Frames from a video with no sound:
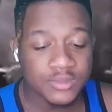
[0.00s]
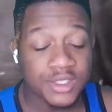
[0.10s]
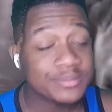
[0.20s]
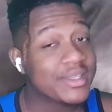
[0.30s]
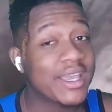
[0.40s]

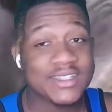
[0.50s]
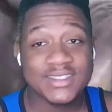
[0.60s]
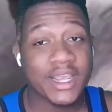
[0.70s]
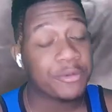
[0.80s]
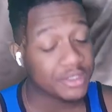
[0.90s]
Them things
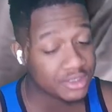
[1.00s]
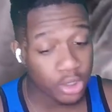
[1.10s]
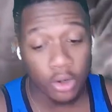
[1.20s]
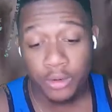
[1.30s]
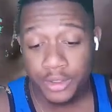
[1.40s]

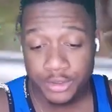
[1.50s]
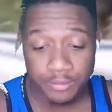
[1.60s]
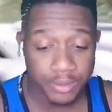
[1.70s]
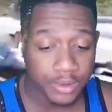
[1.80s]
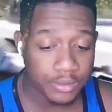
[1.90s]
territorial,
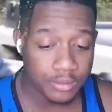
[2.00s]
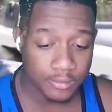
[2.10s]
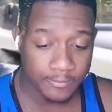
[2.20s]
bro.